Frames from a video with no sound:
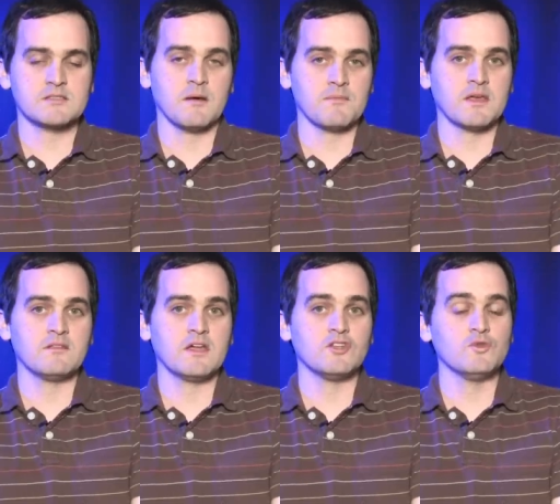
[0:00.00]

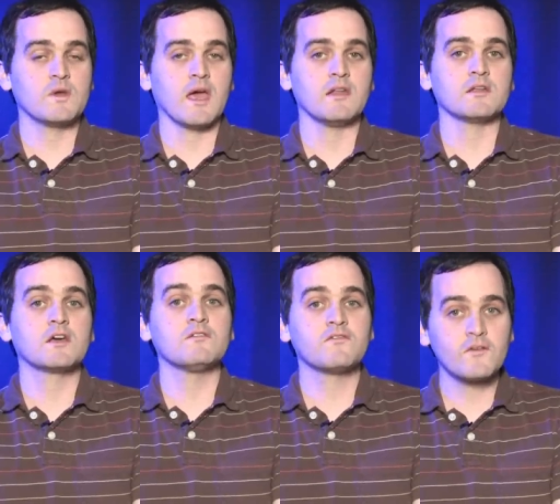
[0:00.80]
something that you can
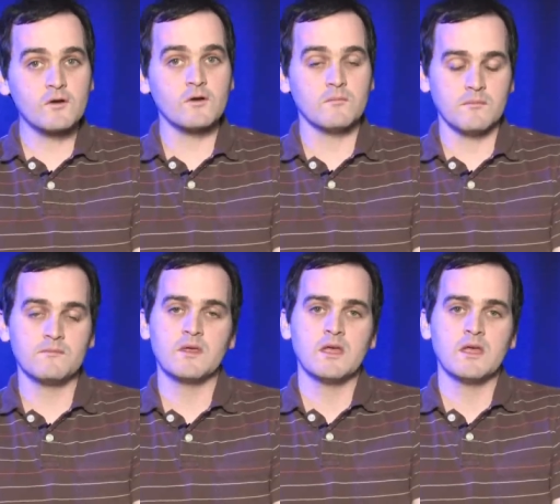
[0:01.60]
confirm.